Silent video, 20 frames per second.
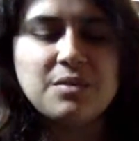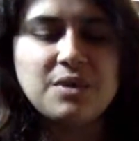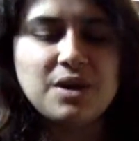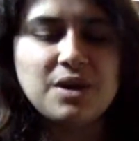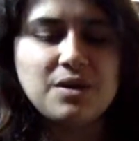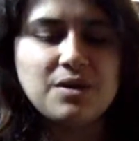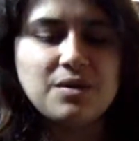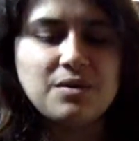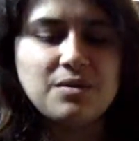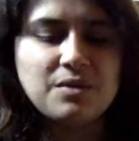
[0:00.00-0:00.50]
how
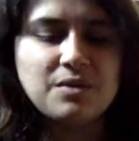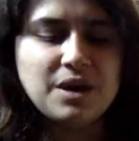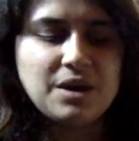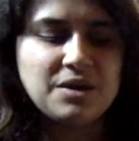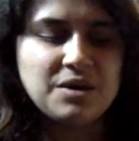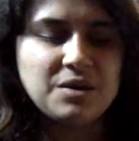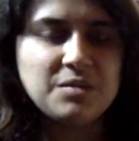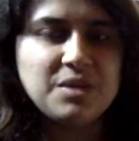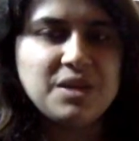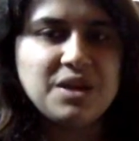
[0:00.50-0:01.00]
to make your
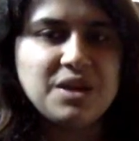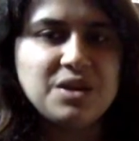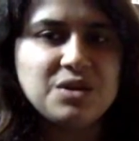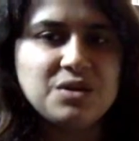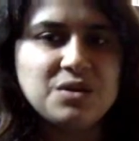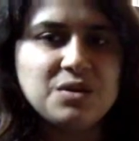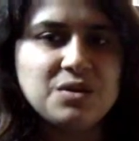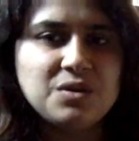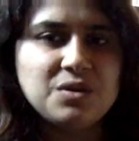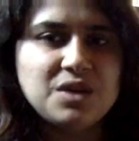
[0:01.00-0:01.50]
own neck
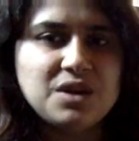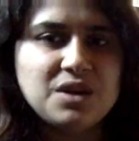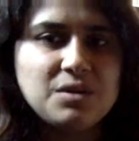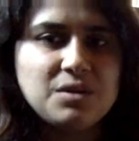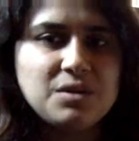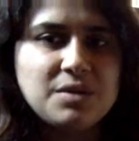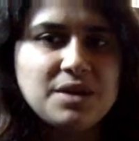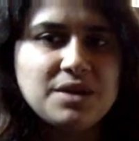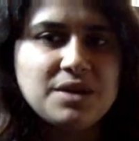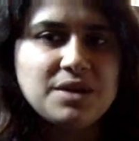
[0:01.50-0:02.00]
ribbons
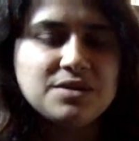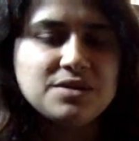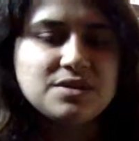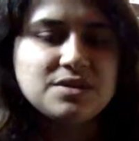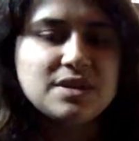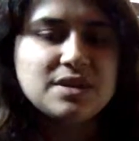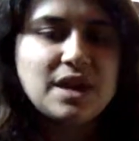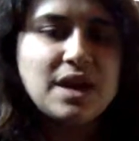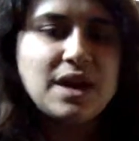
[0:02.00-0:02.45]
and